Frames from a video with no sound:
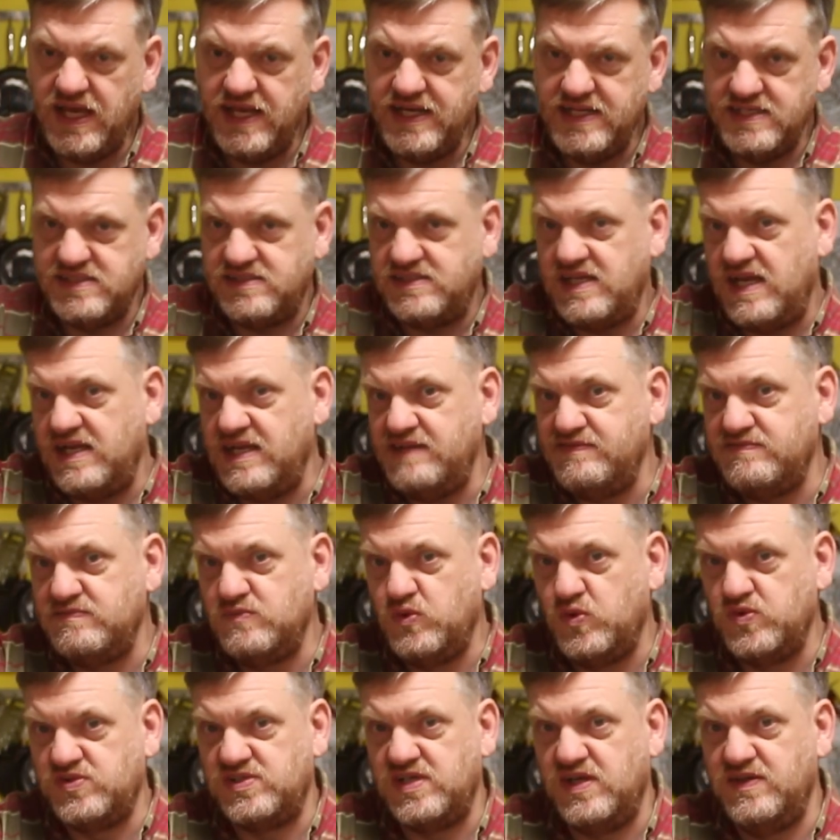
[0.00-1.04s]
it's said even
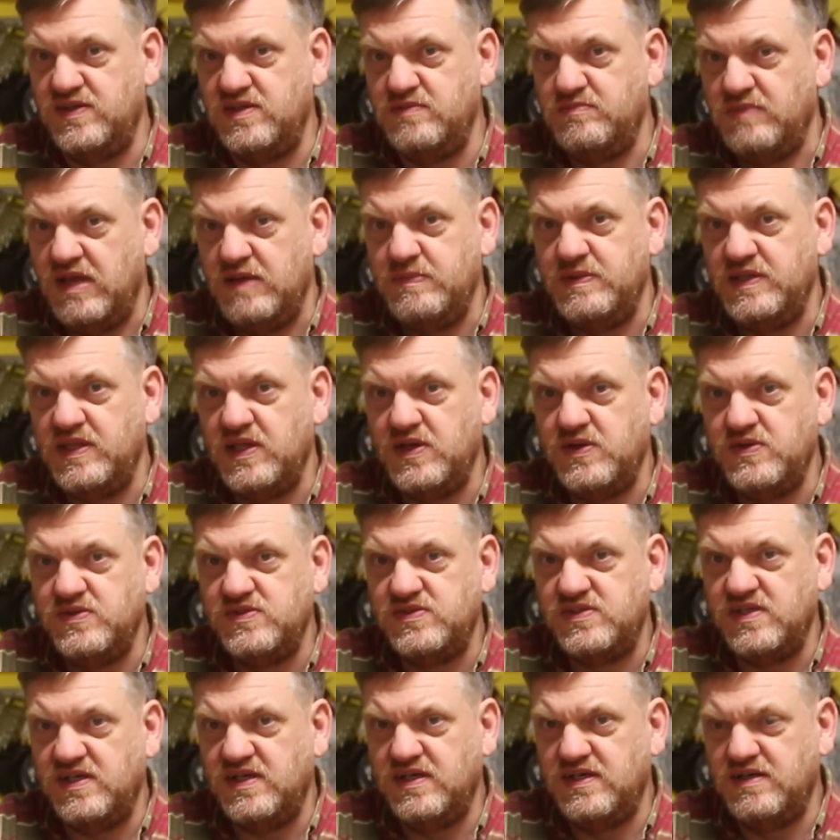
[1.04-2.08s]
more so than maybe
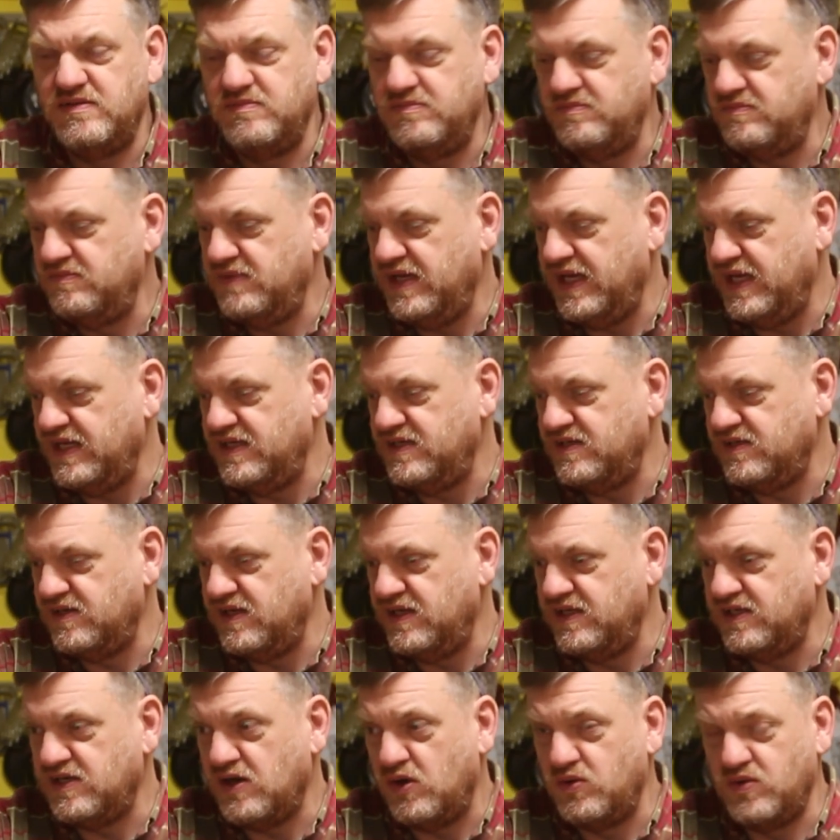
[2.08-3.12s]
those
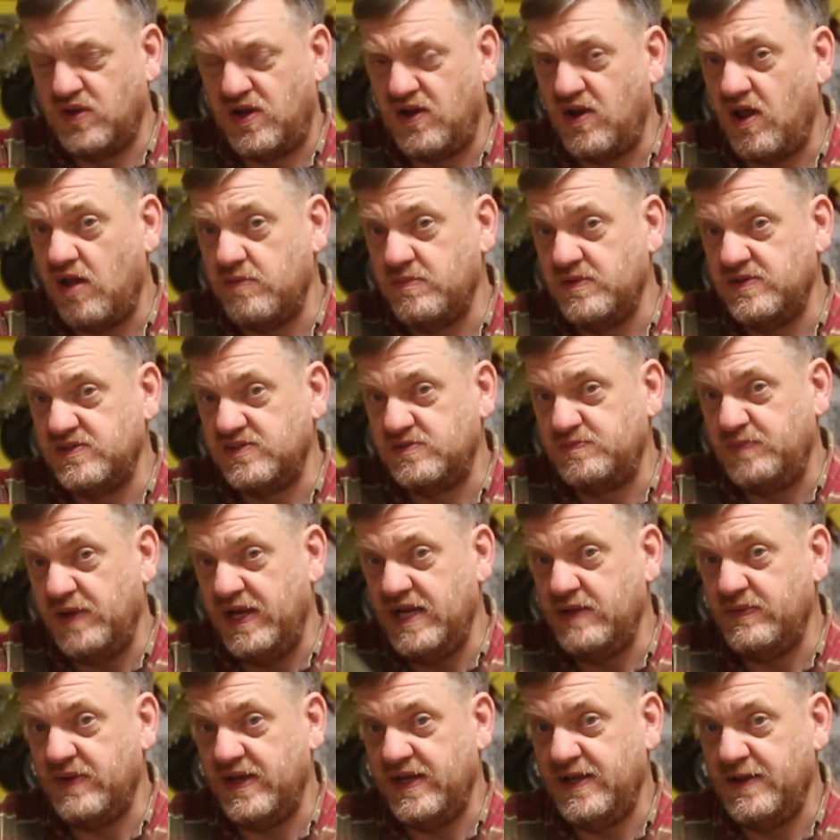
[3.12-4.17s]
in colder climates. But
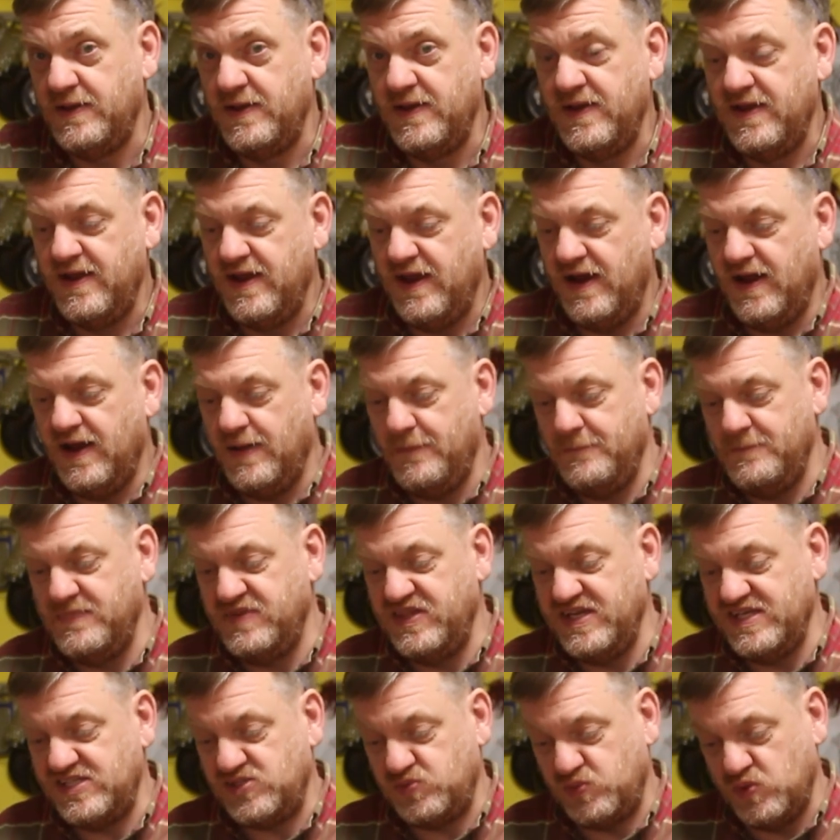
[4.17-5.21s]
anyway,
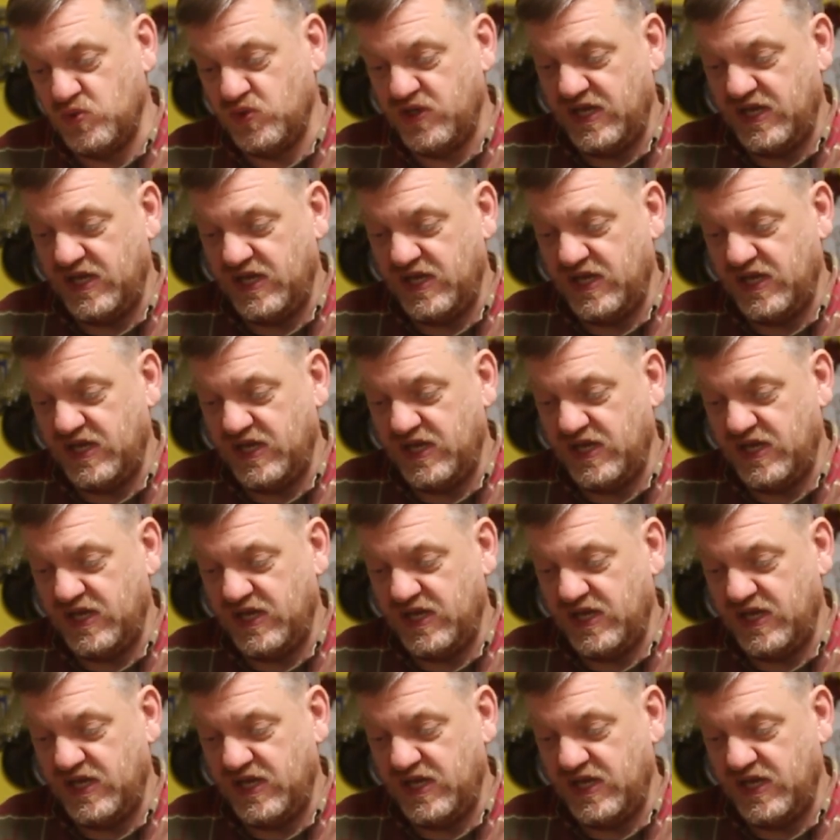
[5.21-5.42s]
this will